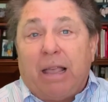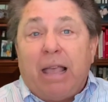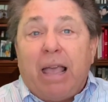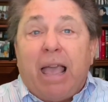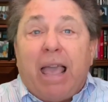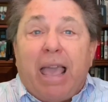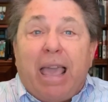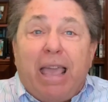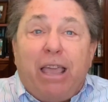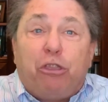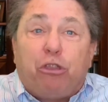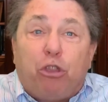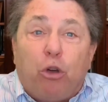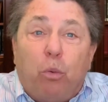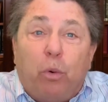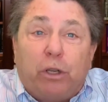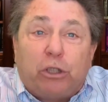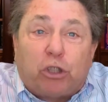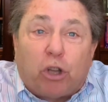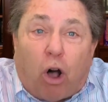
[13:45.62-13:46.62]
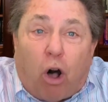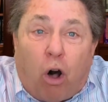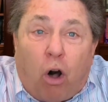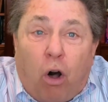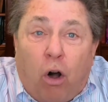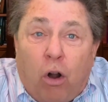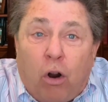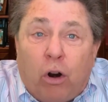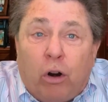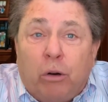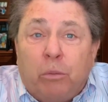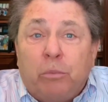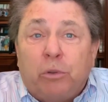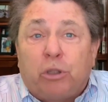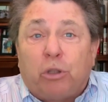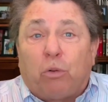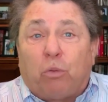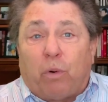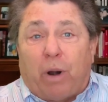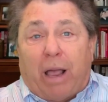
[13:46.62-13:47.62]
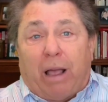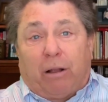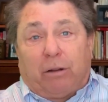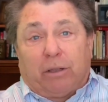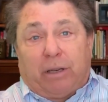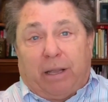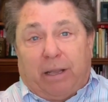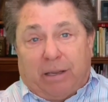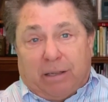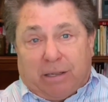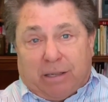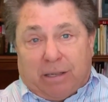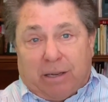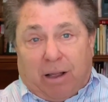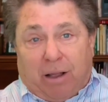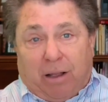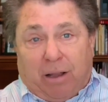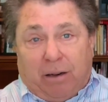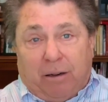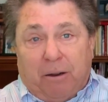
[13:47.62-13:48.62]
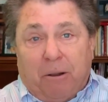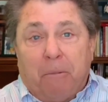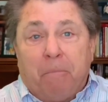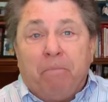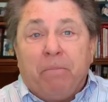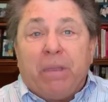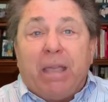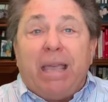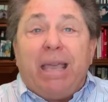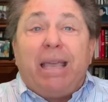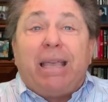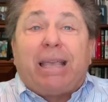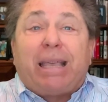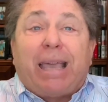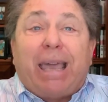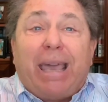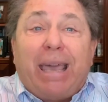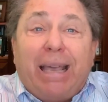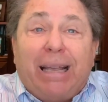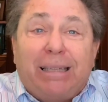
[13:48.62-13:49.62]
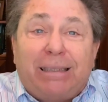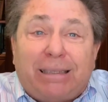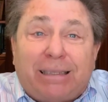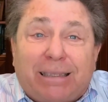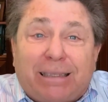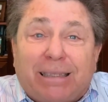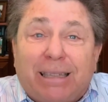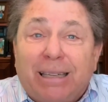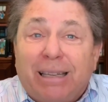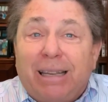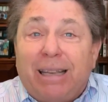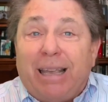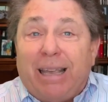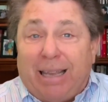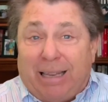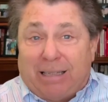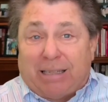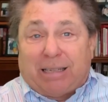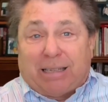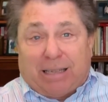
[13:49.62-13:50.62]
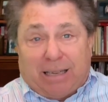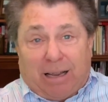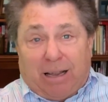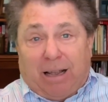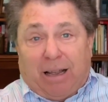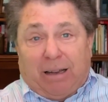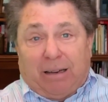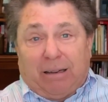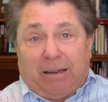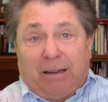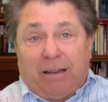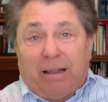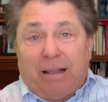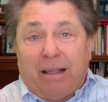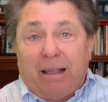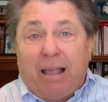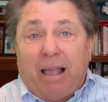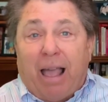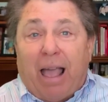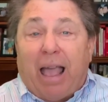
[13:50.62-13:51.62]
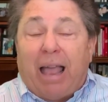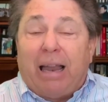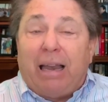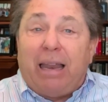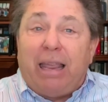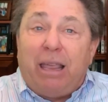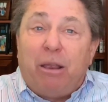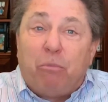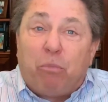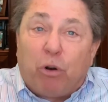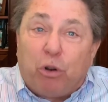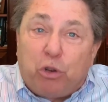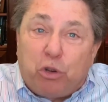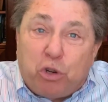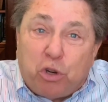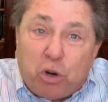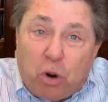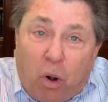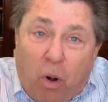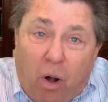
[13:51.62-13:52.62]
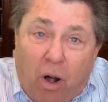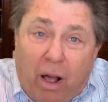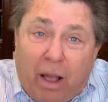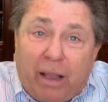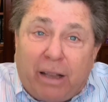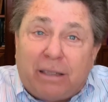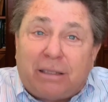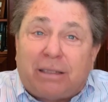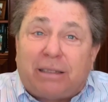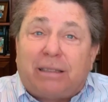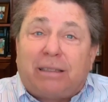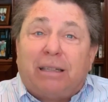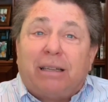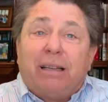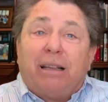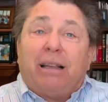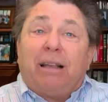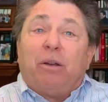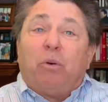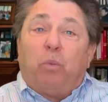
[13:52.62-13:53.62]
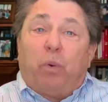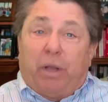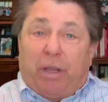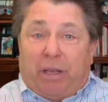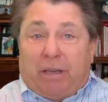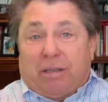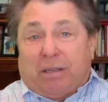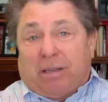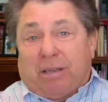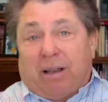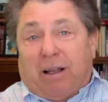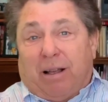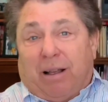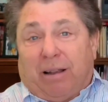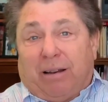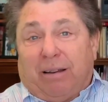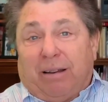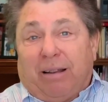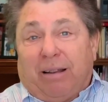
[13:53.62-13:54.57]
He threw his arms around his son. He kissed his son. And he rejoiced with his son.